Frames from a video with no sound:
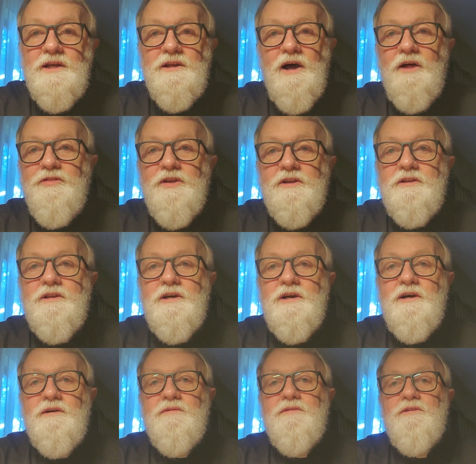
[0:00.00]
Not that
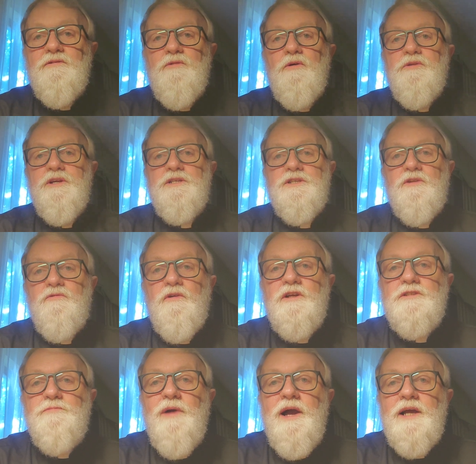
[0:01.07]
uh, the Rhodesian
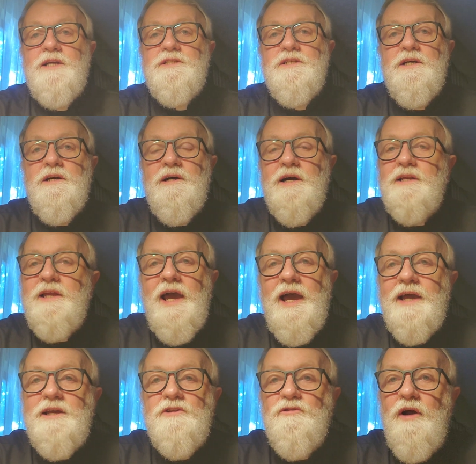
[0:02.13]
Ridgebacks uh,
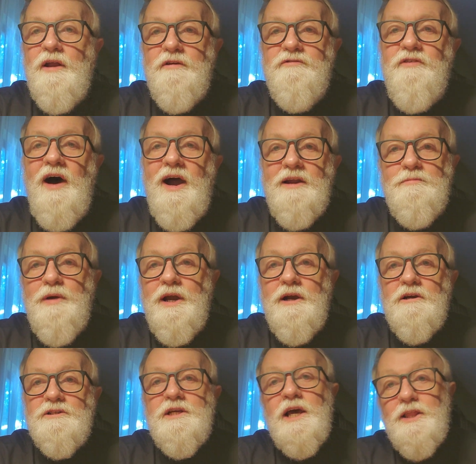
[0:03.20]
attack and try to fight
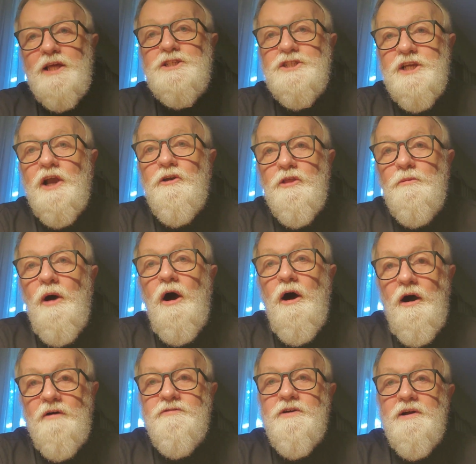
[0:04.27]
bears, they scare them
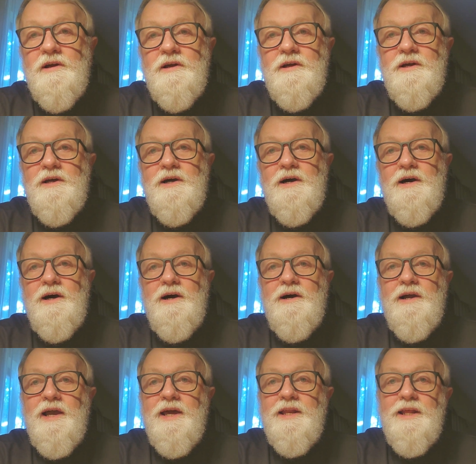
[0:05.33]
off. Uh,
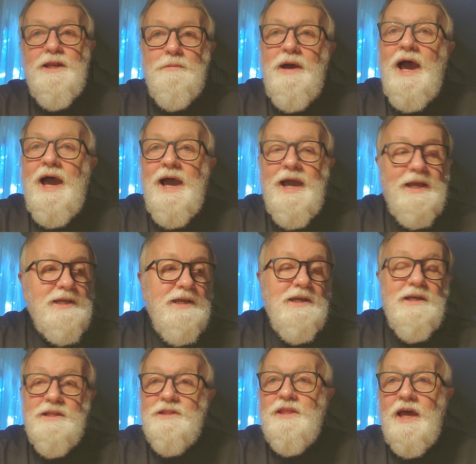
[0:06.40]
and in a pack,
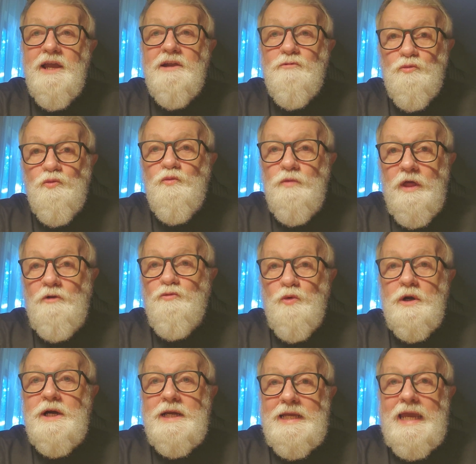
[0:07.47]
they, they
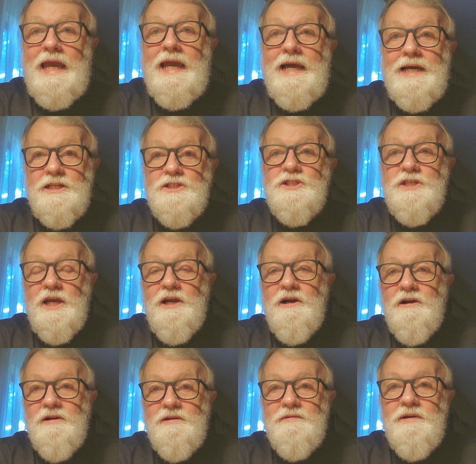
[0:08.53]
really can
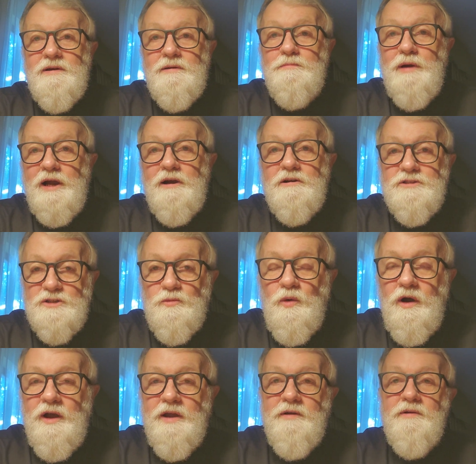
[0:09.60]
scare bears
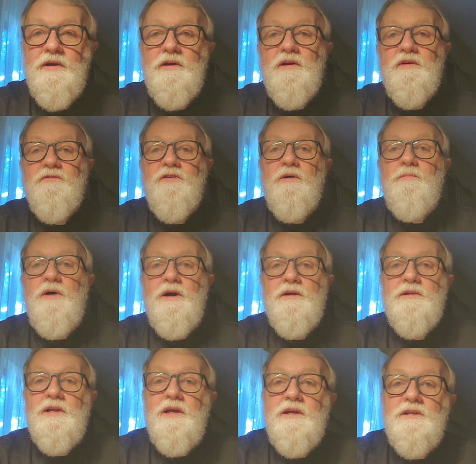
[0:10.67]
away from a uh,
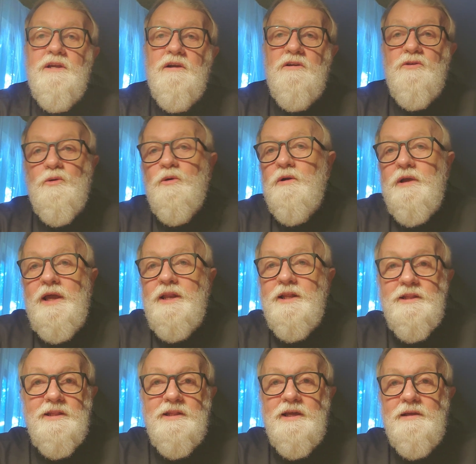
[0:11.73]
territory, and
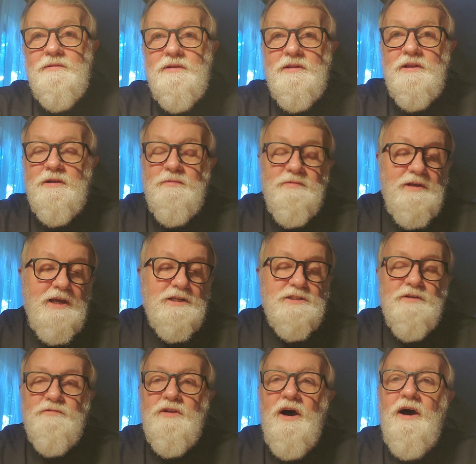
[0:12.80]
in, in the case
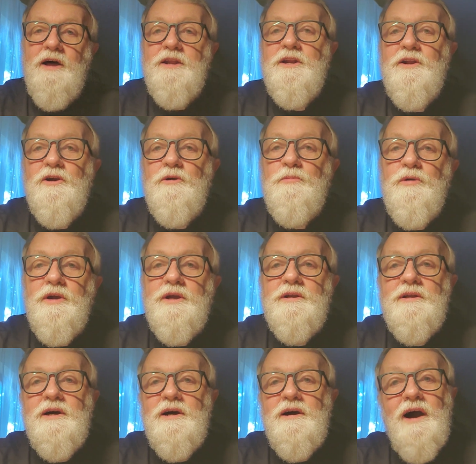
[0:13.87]
of Dot and her
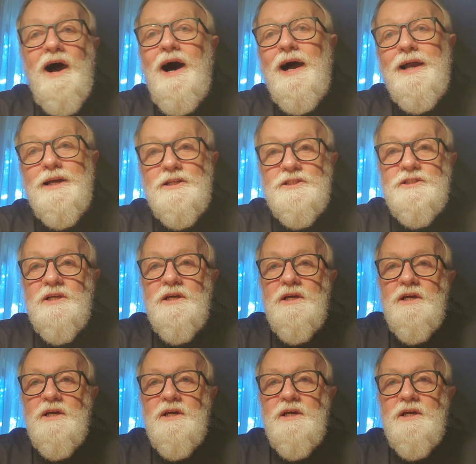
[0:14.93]
breed, uh, lions.